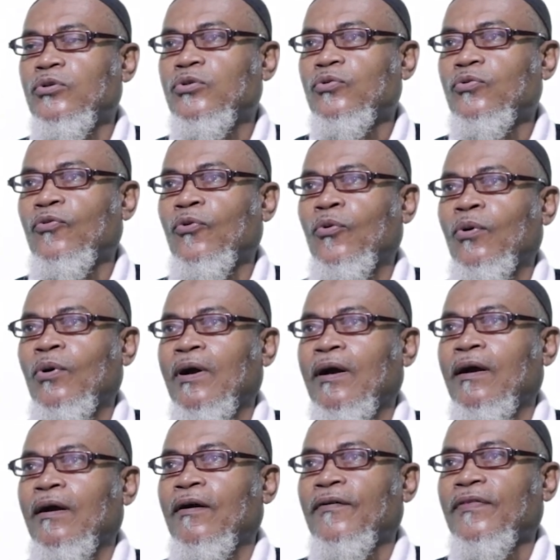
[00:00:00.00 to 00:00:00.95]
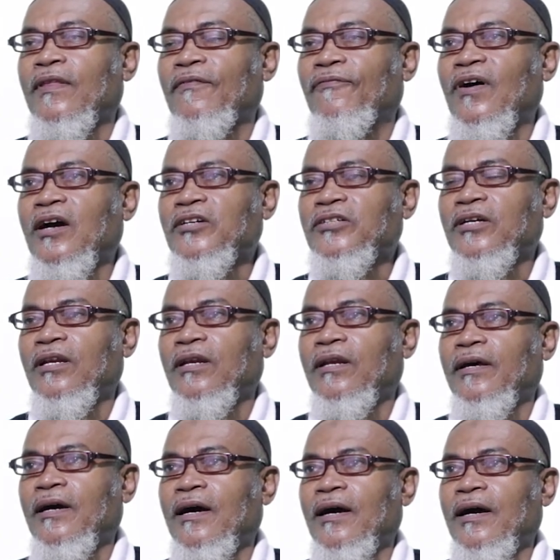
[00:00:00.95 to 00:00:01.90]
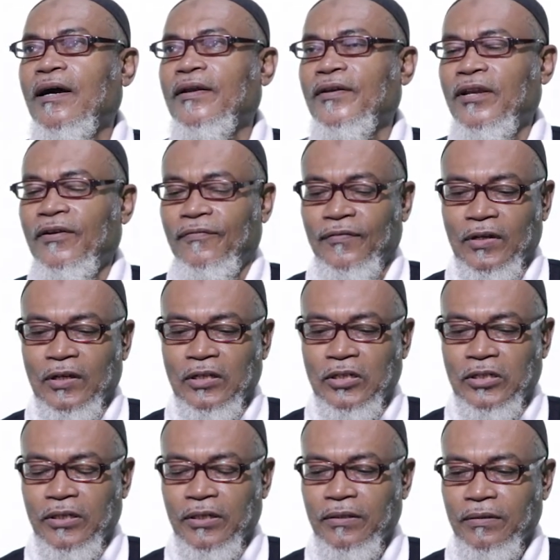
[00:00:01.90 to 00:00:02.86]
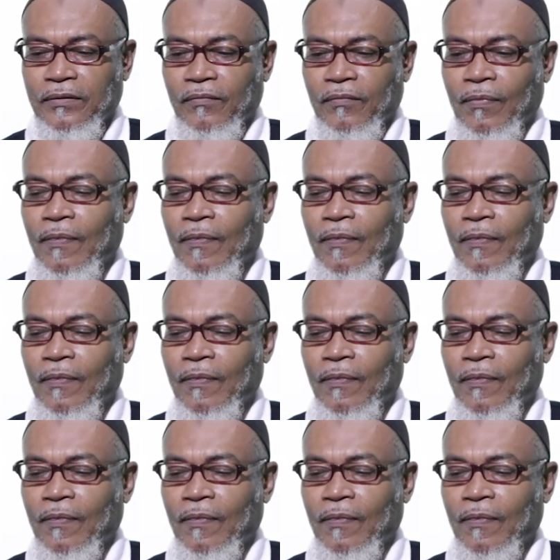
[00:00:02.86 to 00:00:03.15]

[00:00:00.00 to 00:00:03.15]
to the function add definition,